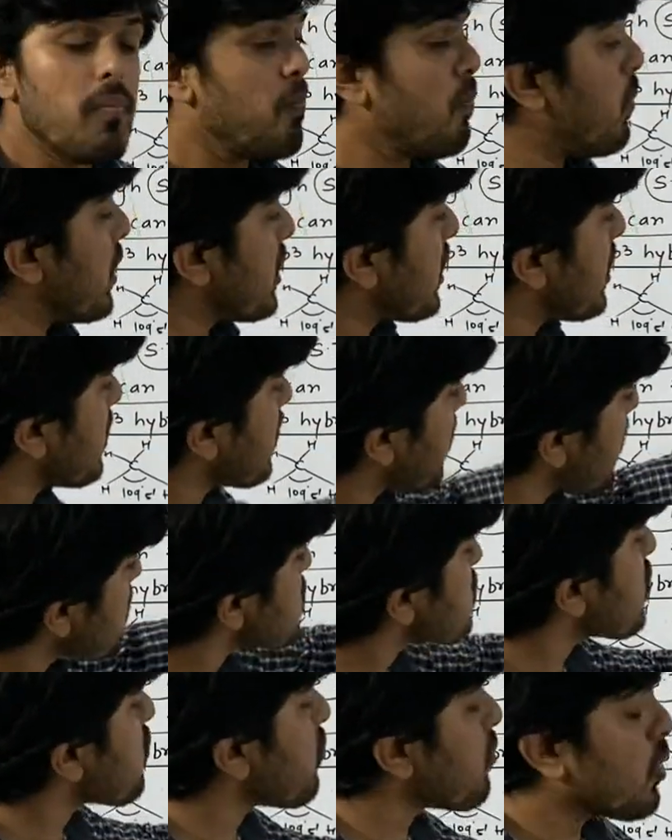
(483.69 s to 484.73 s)
But in case
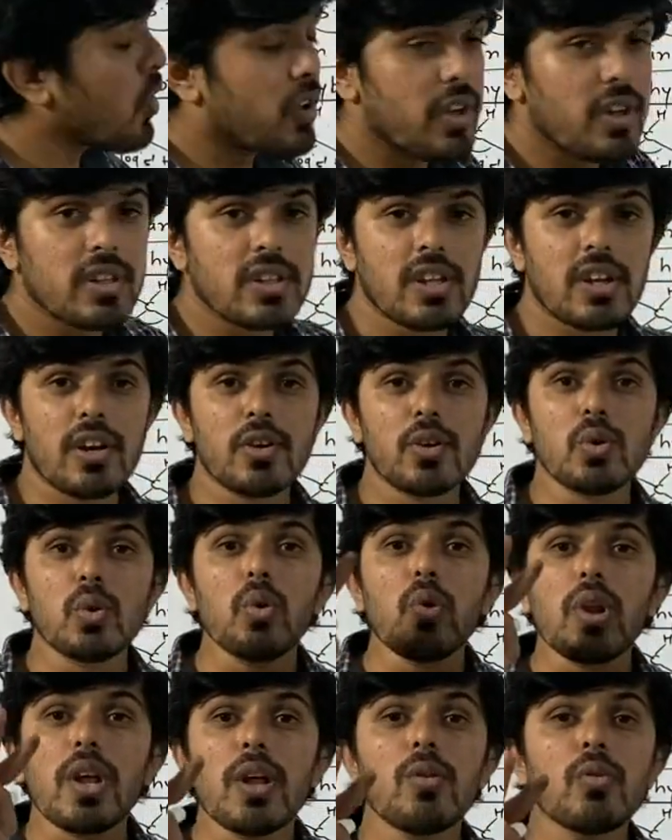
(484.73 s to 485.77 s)
of water, there are
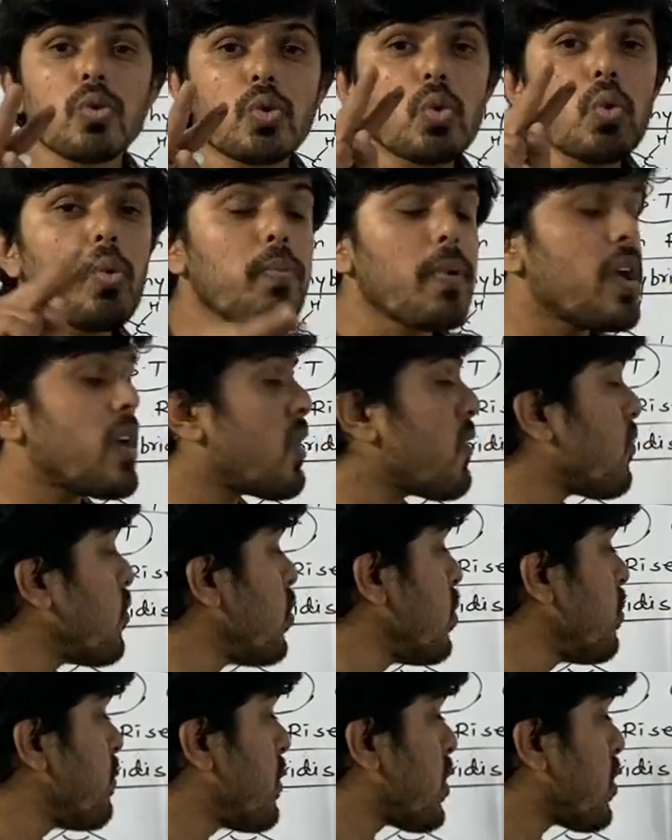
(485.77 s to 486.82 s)
two pair of
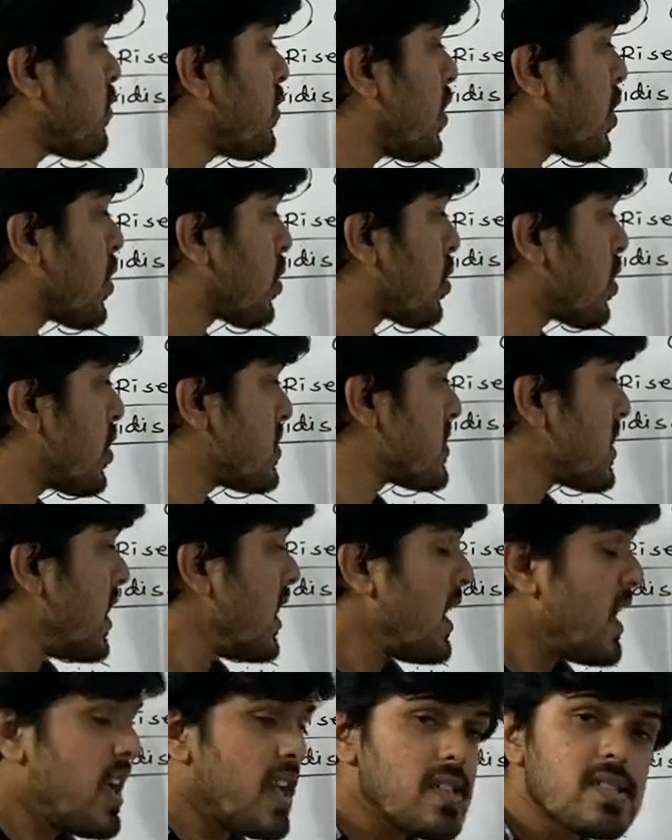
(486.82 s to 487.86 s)
lone pair of electrons,
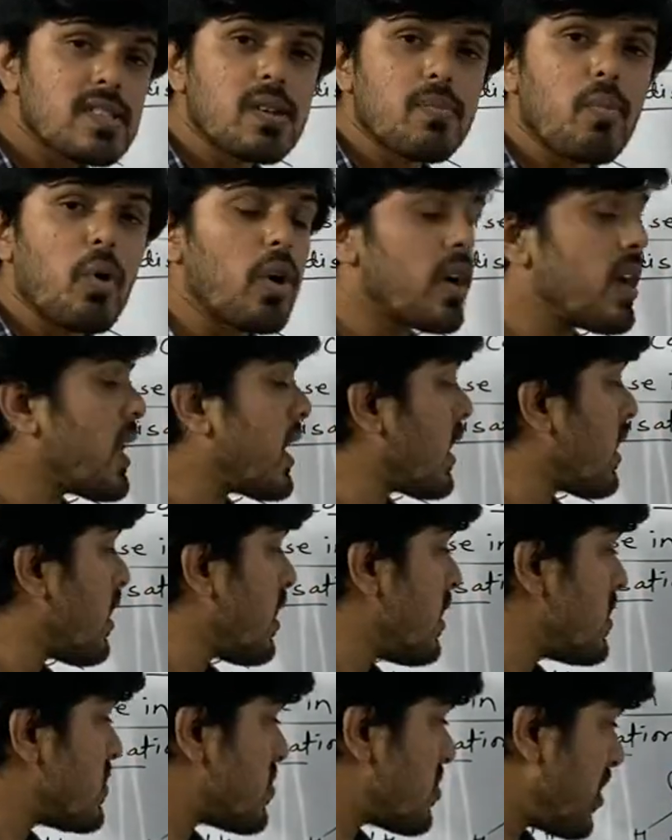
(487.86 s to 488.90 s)
hence the bond
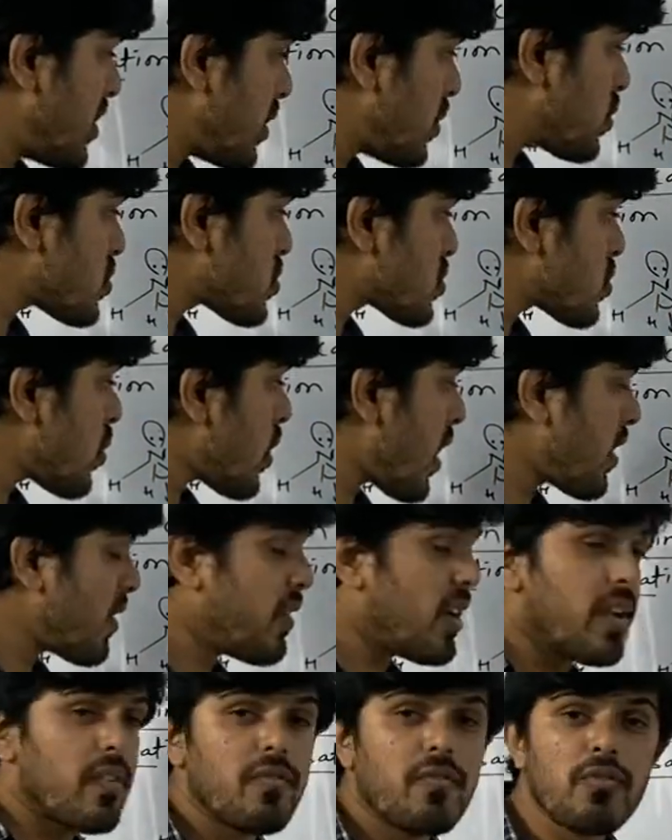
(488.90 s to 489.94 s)
angle is reduced to
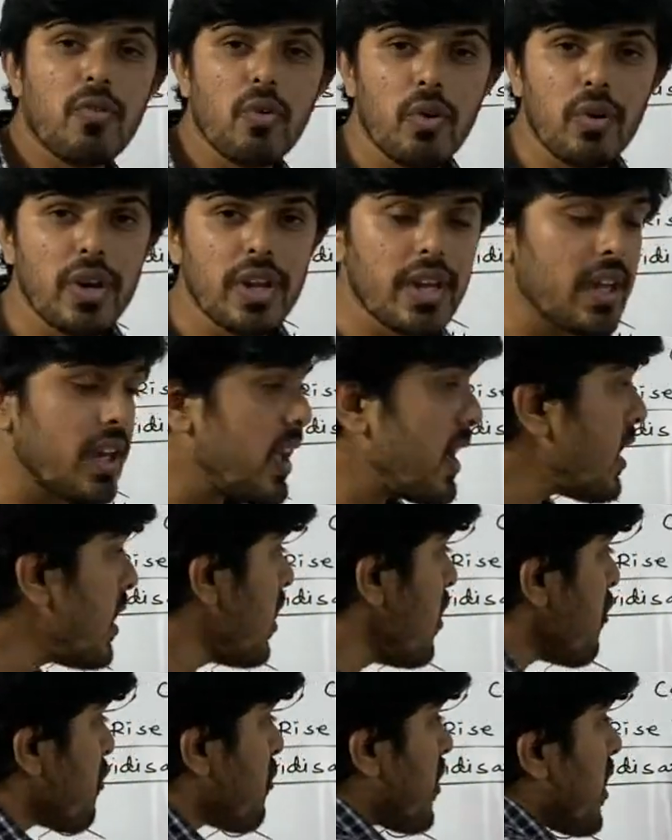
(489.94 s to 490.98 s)
104 degree
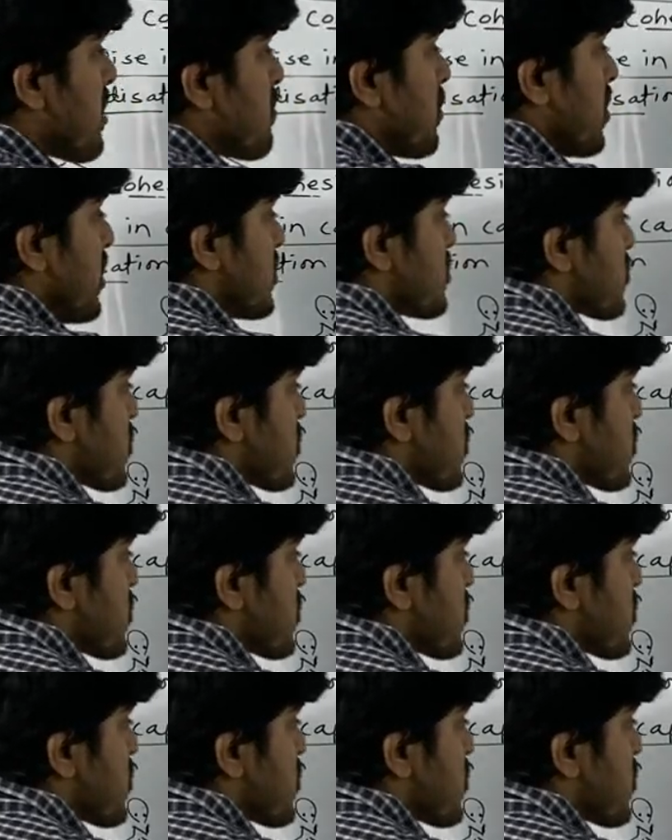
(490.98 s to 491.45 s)
5 minutes.